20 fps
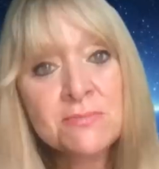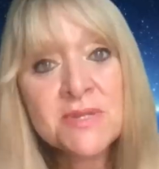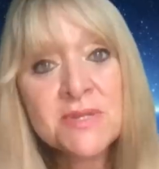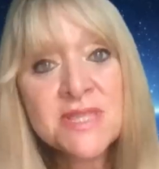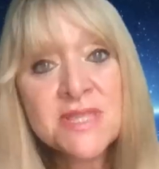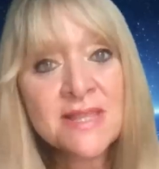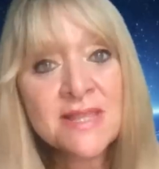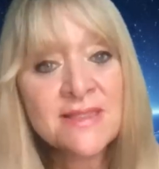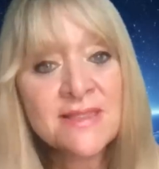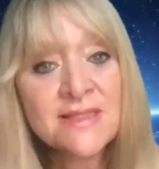but
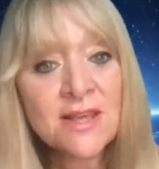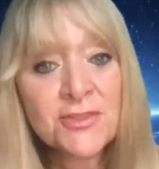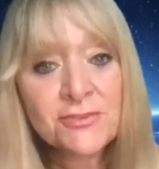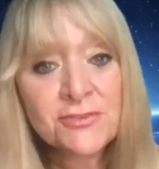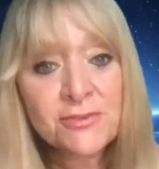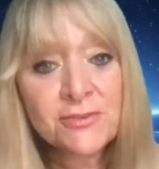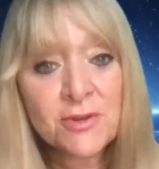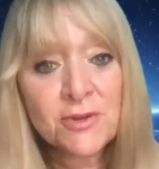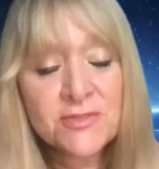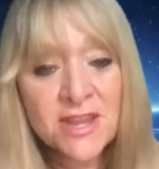then they'll
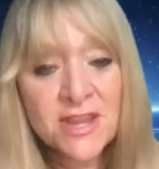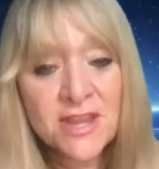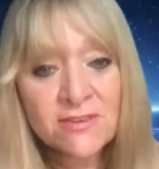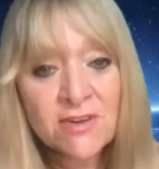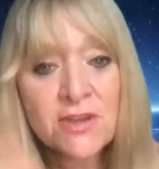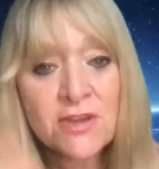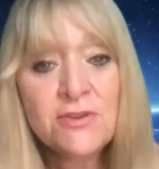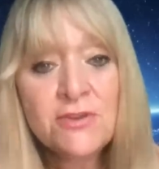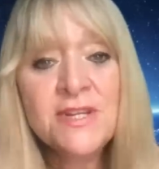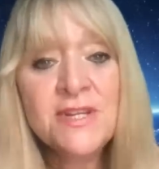throw
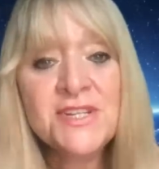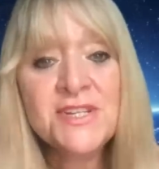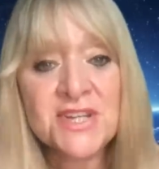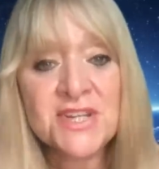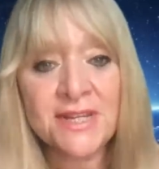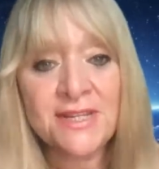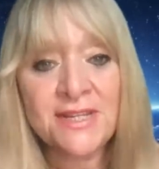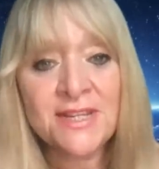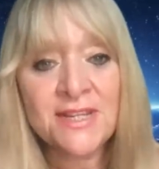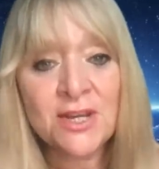their own
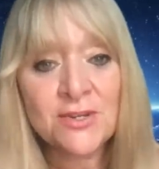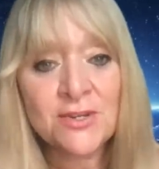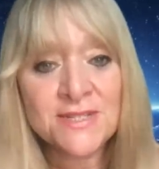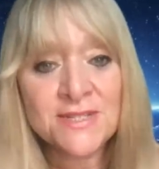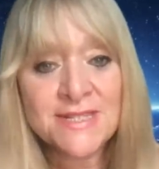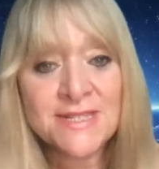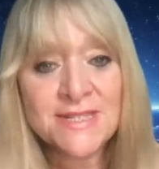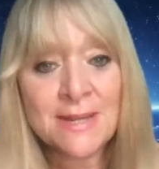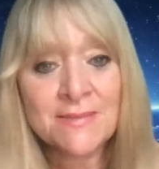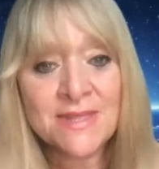agenda on
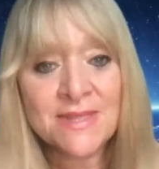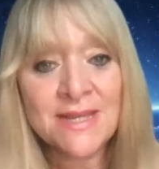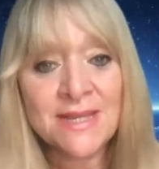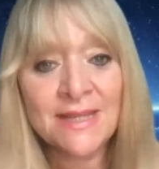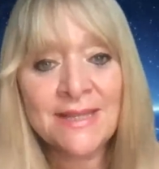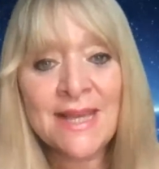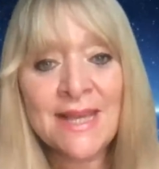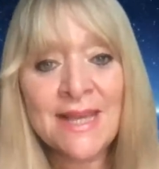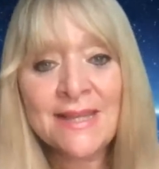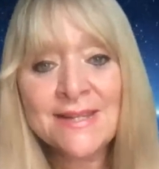something,
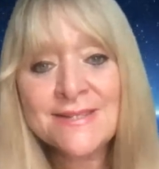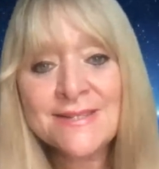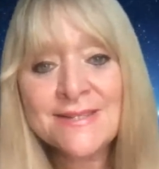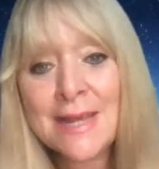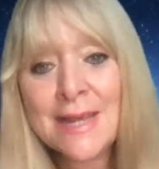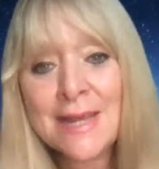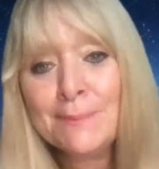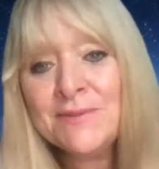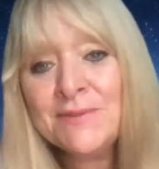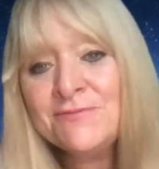and that has
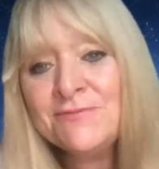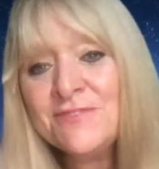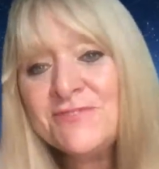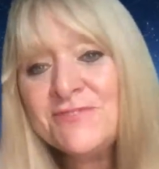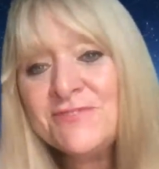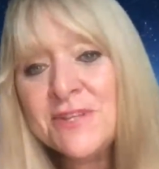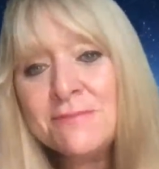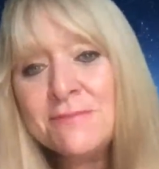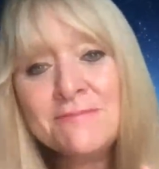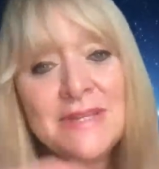happened
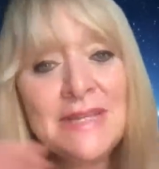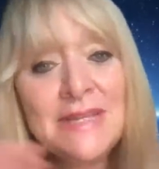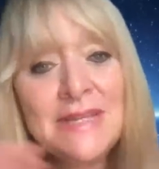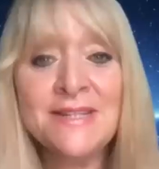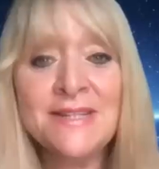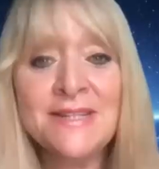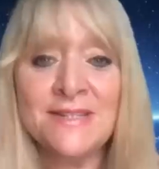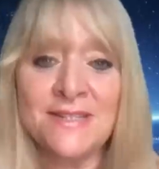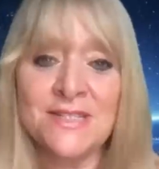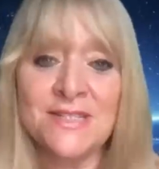50
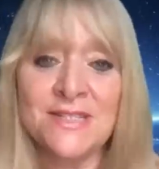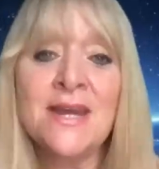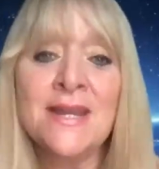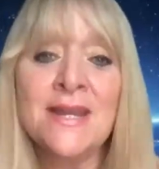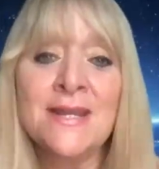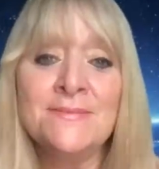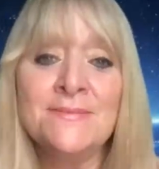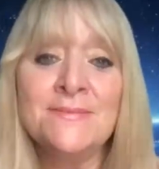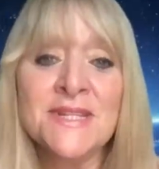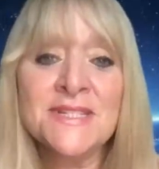million
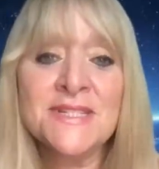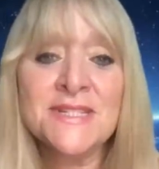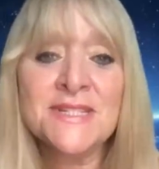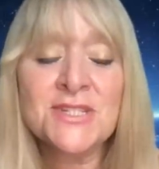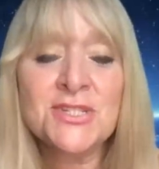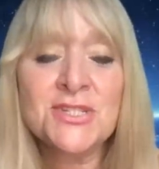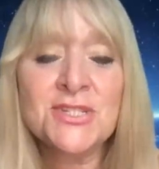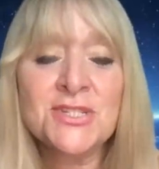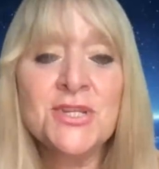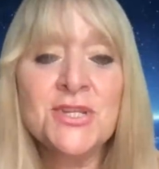times. So
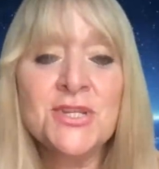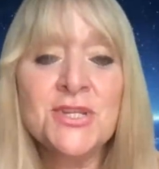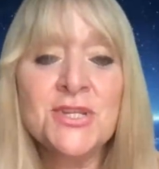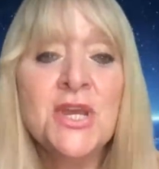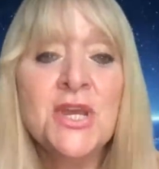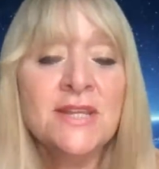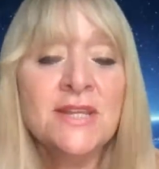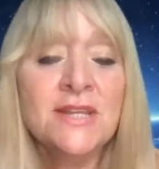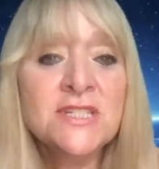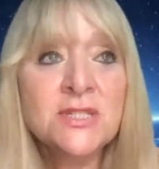
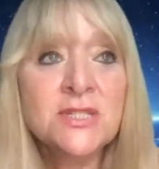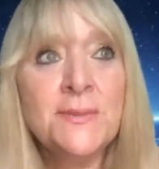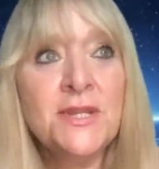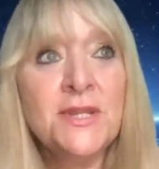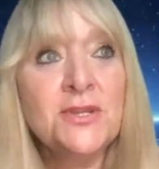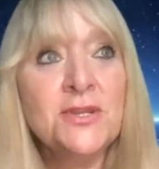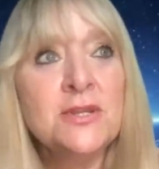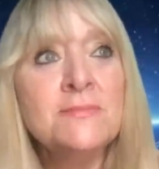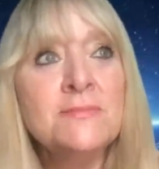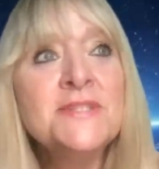there are so many
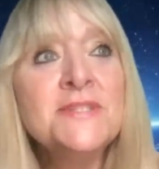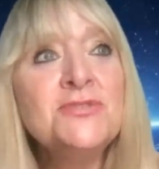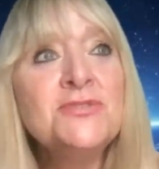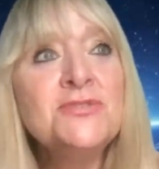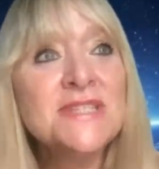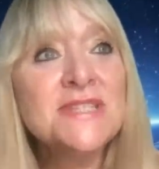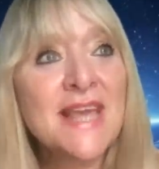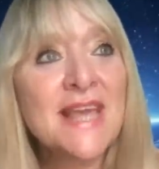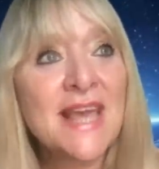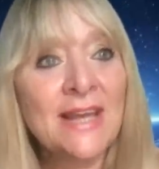humans you
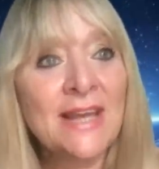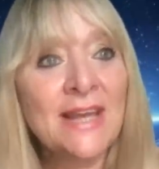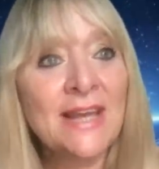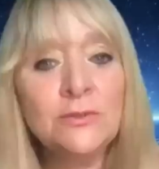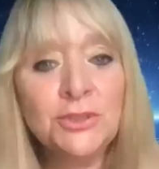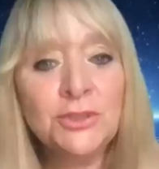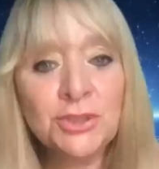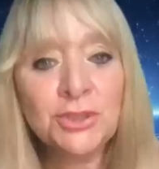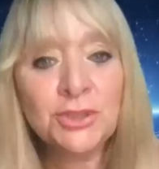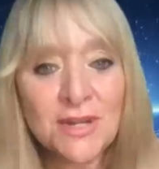just
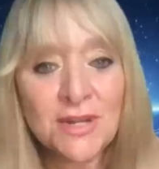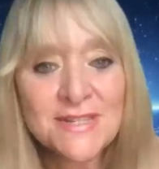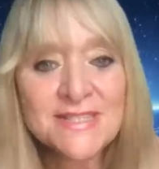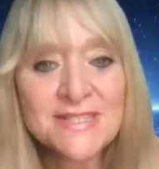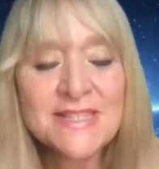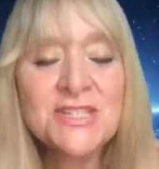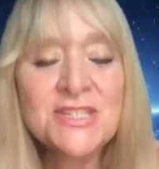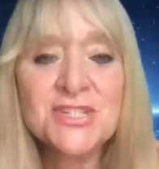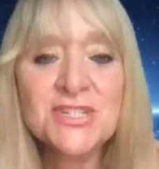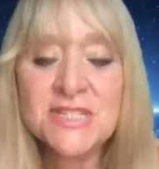cannot trust.
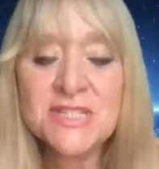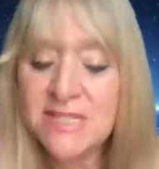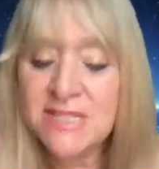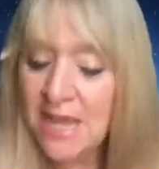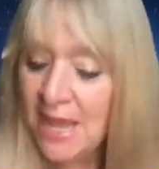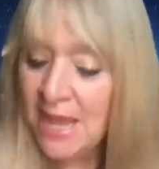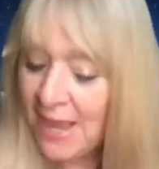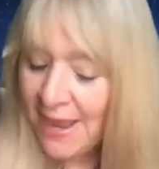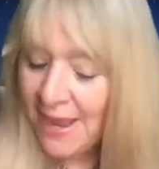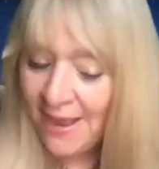They just
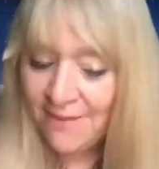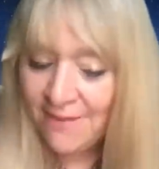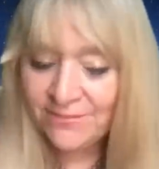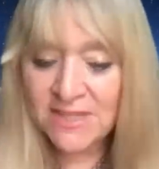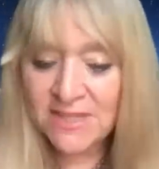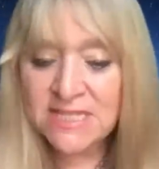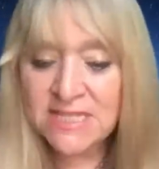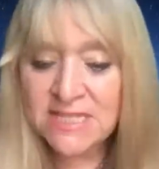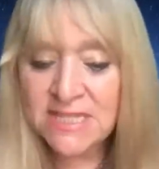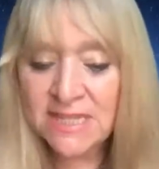have
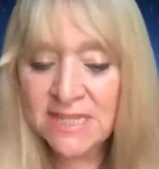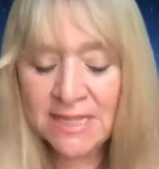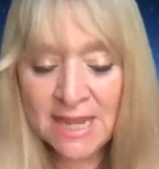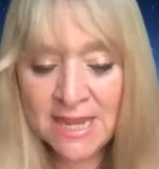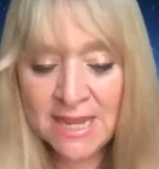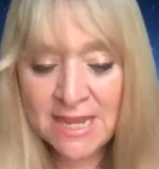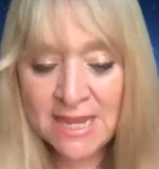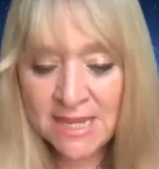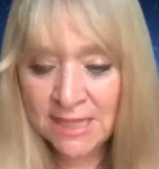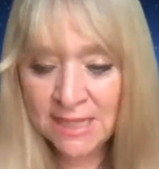this
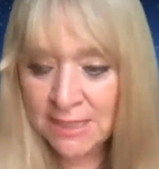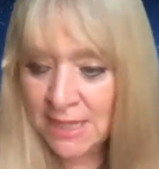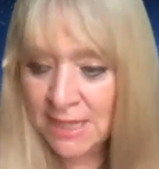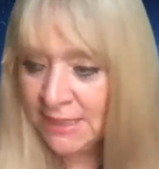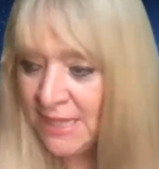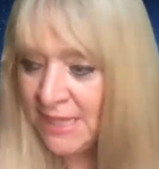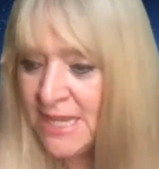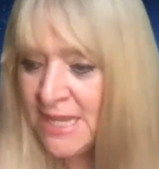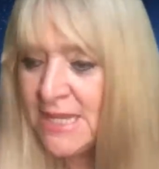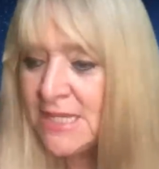innate
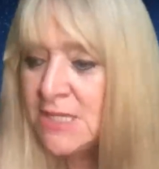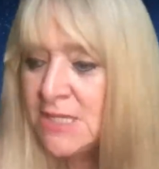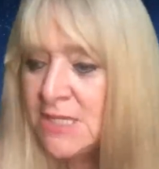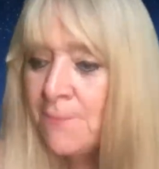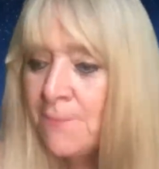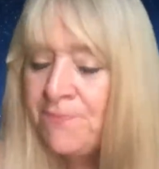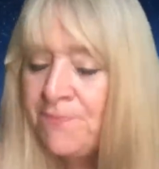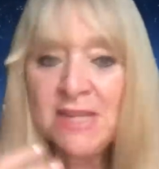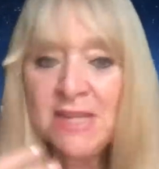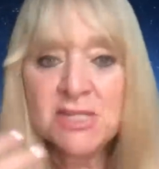need
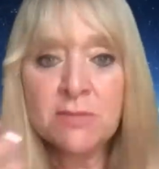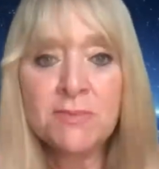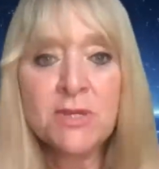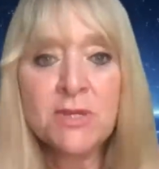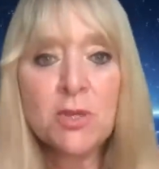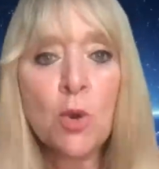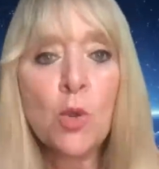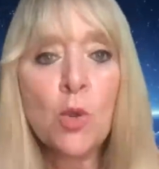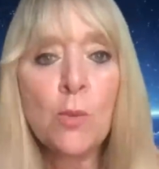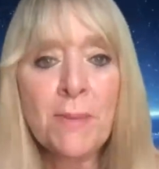to
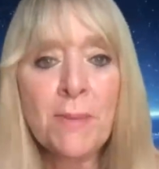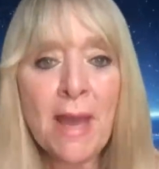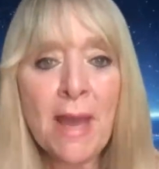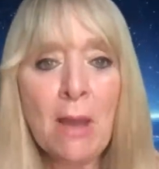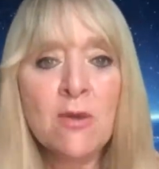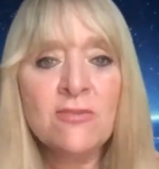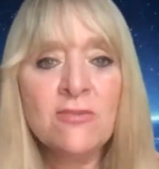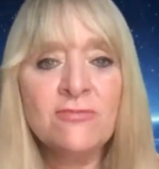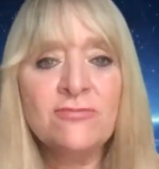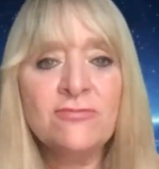be all
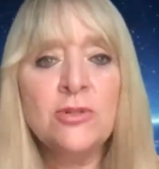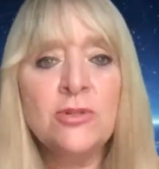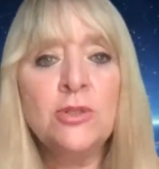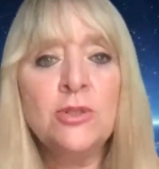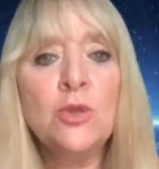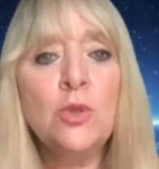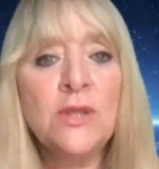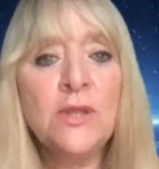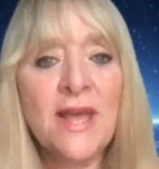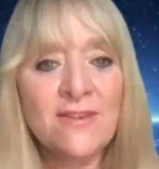powerful,
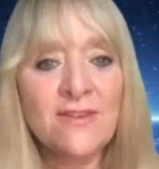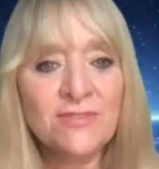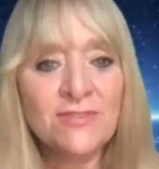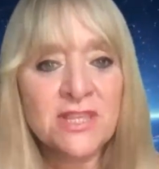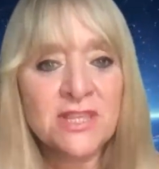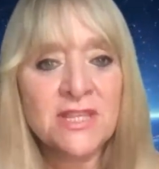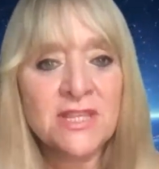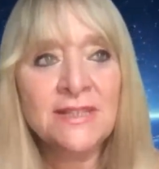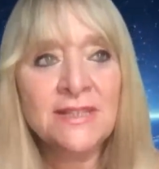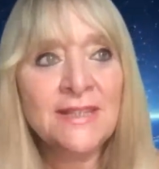all
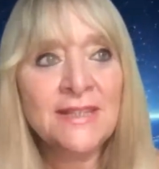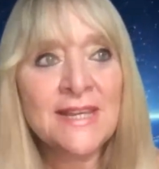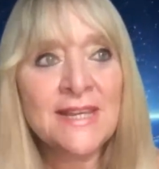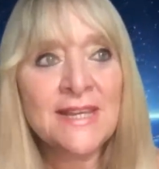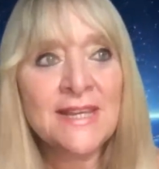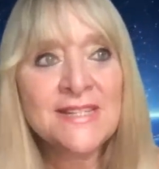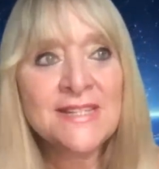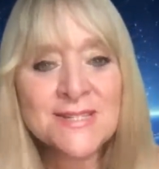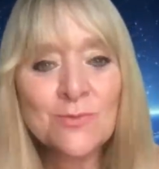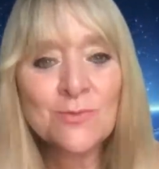everything, and that
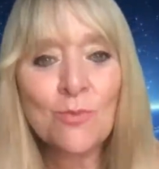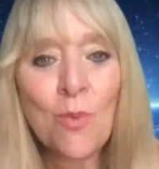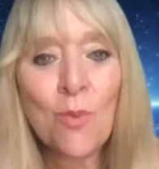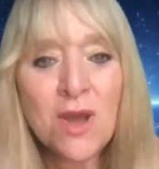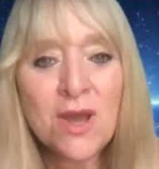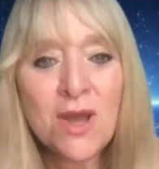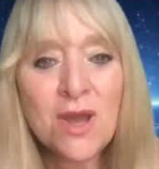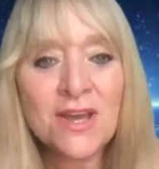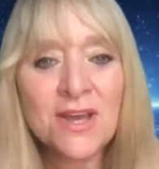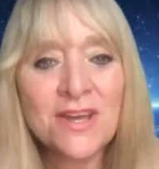doesn't
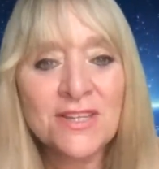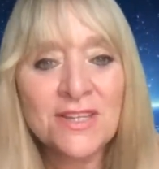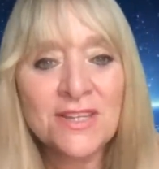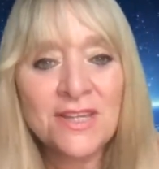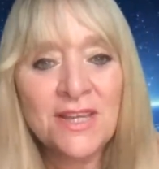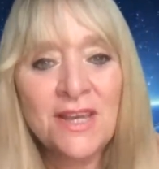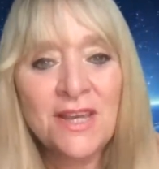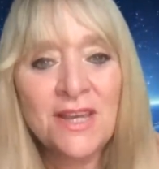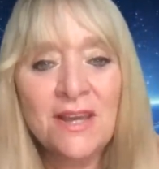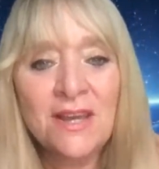work.
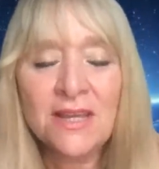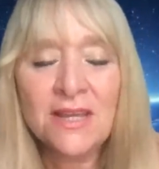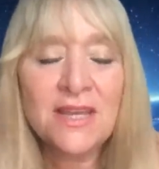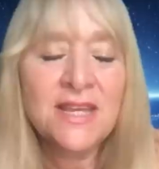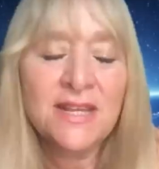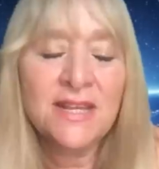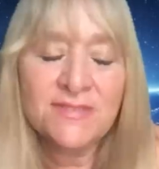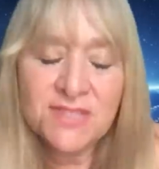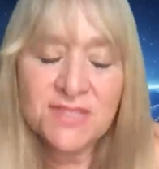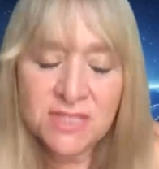I
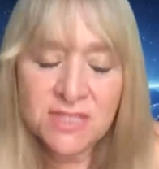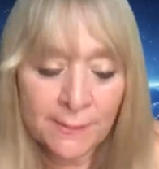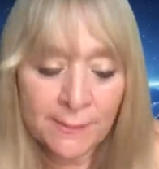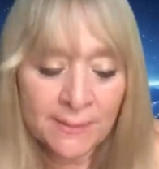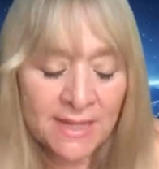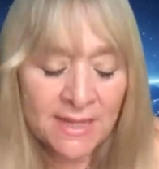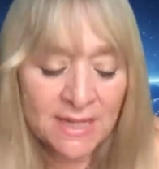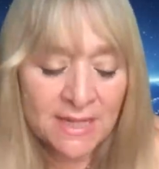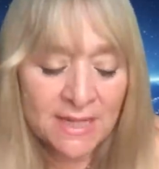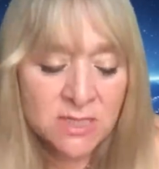could give so
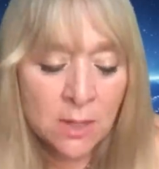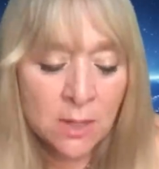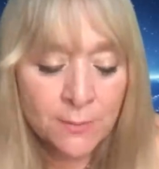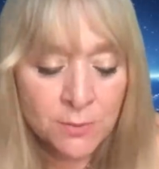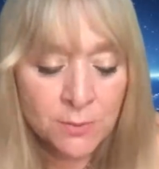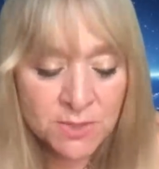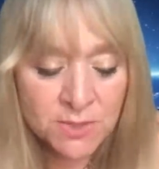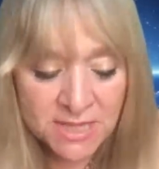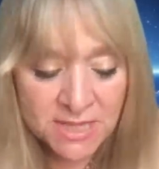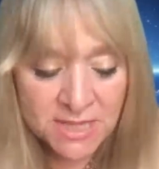many
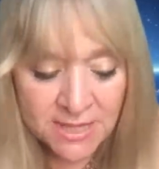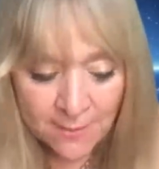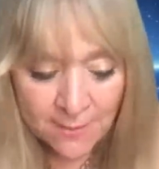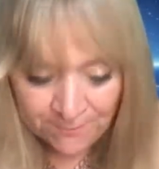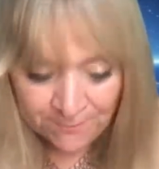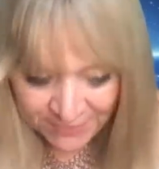examples here.